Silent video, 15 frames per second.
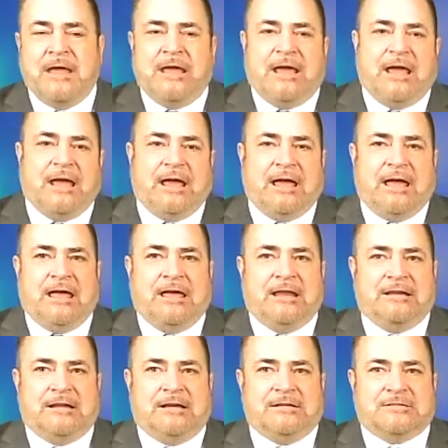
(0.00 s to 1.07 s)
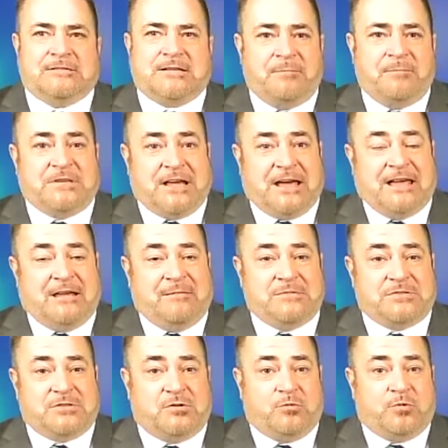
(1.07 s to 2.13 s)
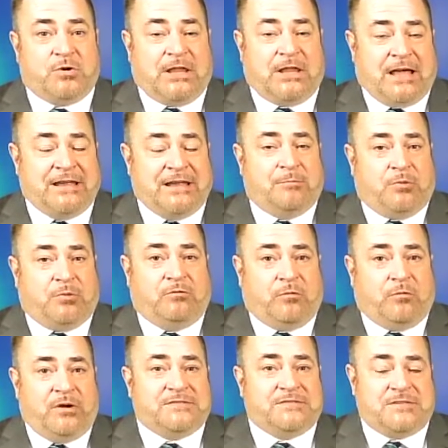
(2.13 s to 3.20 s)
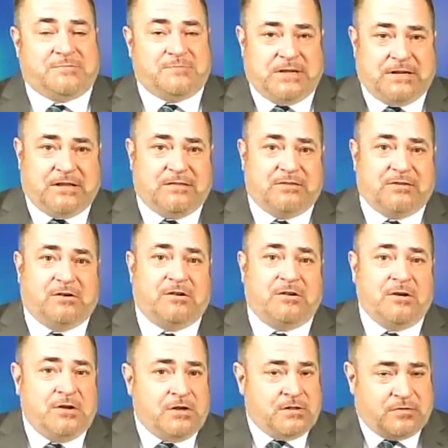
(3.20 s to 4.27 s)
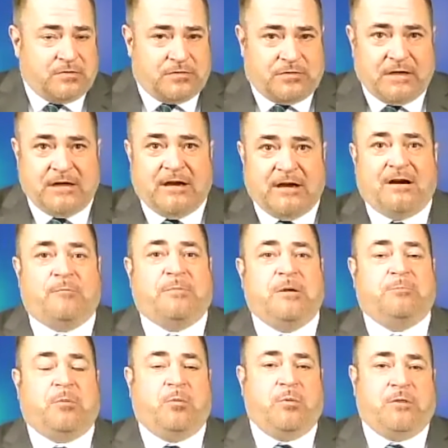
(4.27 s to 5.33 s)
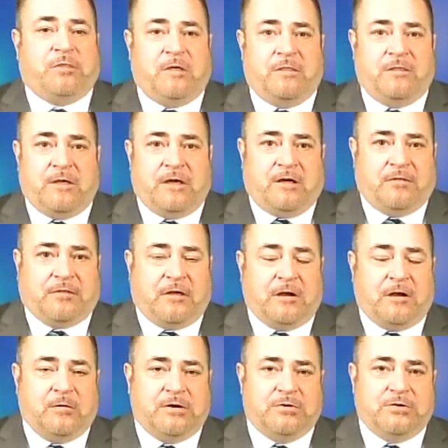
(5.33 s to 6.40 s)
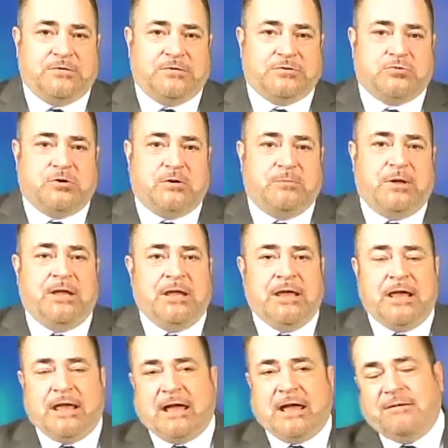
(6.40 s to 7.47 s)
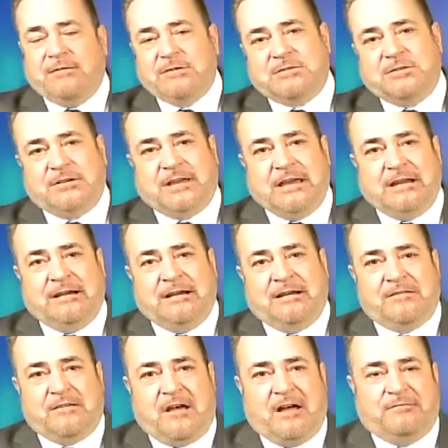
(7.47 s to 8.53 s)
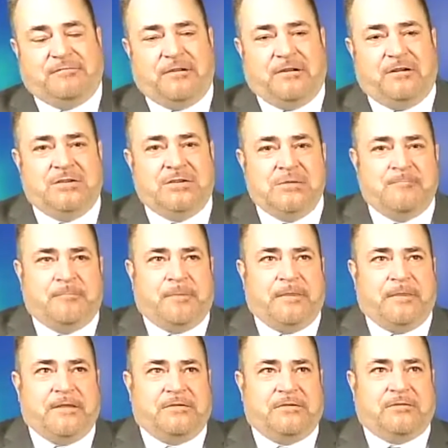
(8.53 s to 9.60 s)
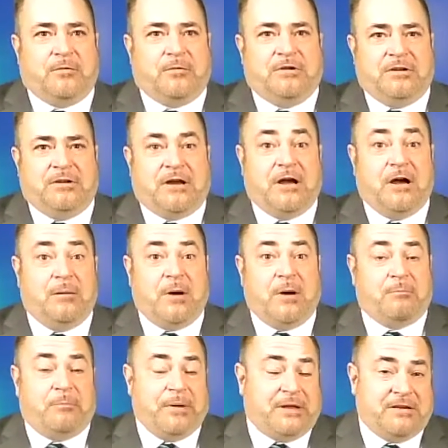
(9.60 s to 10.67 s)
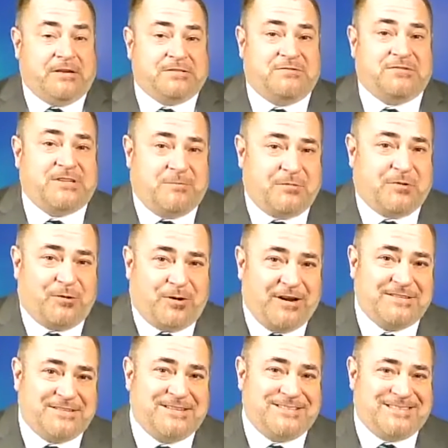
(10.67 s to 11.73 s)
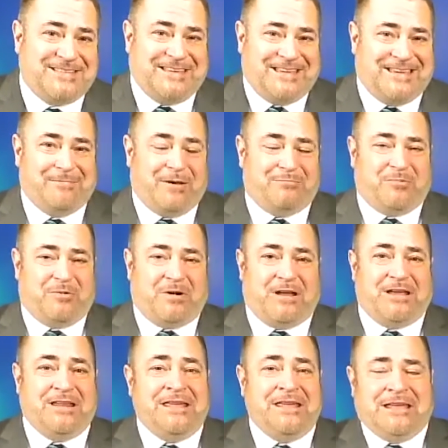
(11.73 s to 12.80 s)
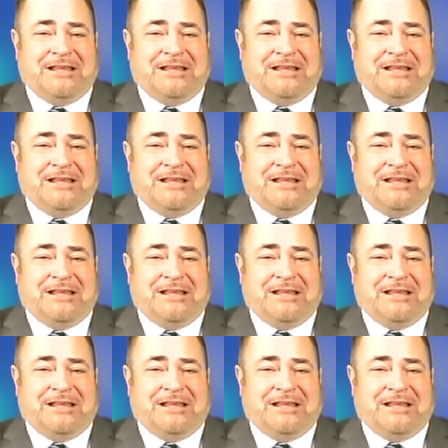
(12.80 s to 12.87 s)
And sometimes they're reliable voices, meaning they are people within the healthcare industry. But I always look at it as often this is going to come up because of some crisis that came up, right?